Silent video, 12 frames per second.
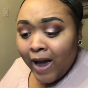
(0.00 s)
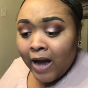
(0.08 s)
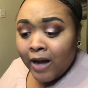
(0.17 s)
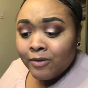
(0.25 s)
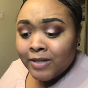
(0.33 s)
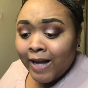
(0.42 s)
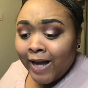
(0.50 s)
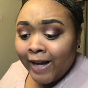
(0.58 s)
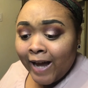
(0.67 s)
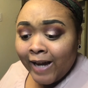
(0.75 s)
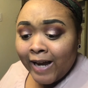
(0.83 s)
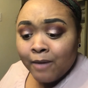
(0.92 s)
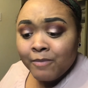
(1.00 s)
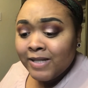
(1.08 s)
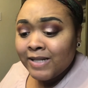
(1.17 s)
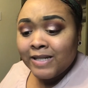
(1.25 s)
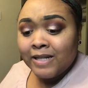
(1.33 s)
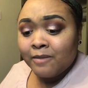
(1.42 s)
I was like, I
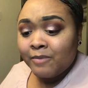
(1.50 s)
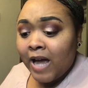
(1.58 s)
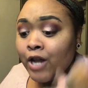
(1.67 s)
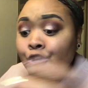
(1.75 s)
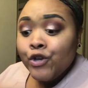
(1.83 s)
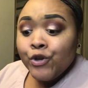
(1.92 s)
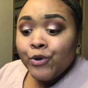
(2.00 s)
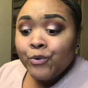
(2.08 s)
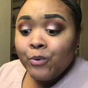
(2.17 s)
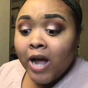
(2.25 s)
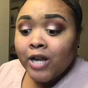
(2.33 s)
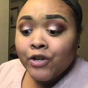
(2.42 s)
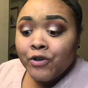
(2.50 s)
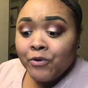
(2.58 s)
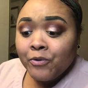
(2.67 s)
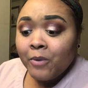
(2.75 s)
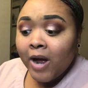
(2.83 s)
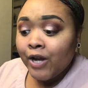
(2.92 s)
missed something. I knew
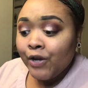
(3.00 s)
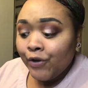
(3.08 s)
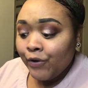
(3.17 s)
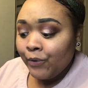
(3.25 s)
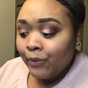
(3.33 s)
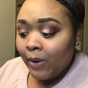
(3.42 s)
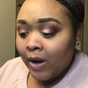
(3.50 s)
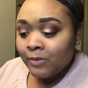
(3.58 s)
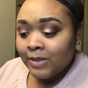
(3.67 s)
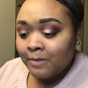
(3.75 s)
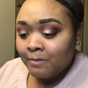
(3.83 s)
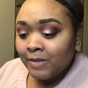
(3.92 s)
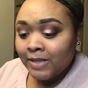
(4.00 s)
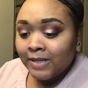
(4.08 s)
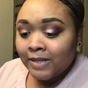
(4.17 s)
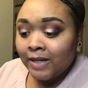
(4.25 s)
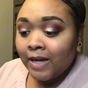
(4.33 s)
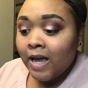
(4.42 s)
I was
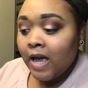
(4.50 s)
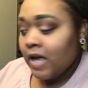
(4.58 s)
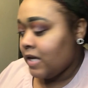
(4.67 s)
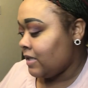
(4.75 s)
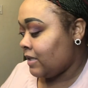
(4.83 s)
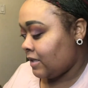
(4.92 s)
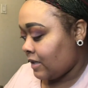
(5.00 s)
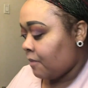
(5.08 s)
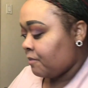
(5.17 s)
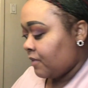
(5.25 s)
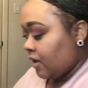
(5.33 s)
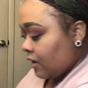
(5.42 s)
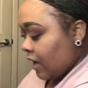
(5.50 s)
missing something.